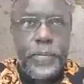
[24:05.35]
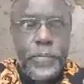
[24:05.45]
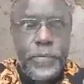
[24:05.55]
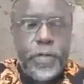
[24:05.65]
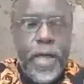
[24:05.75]

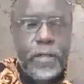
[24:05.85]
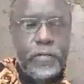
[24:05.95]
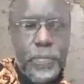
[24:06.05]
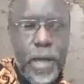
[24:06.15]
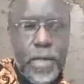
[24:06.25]
put
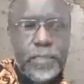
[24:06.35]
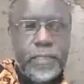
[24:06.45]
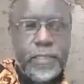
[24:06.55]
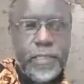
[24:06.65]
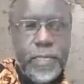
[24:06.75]
as
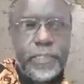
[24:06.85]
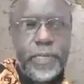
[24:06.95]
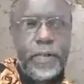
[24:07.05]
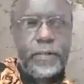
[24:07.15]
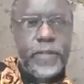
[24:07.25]
much
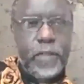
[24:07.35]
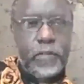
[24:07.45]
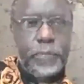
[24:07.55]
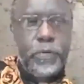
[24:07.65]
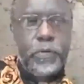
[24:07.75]
details
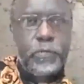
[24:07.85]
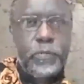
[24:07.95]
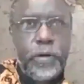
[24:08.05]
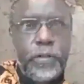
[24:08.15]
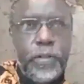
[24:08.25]
as
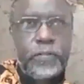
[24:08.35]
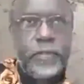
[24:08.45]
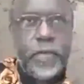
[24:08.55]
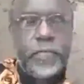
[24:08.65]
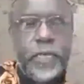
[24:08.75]
possible in this
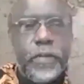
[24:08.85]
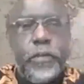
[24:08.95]
section.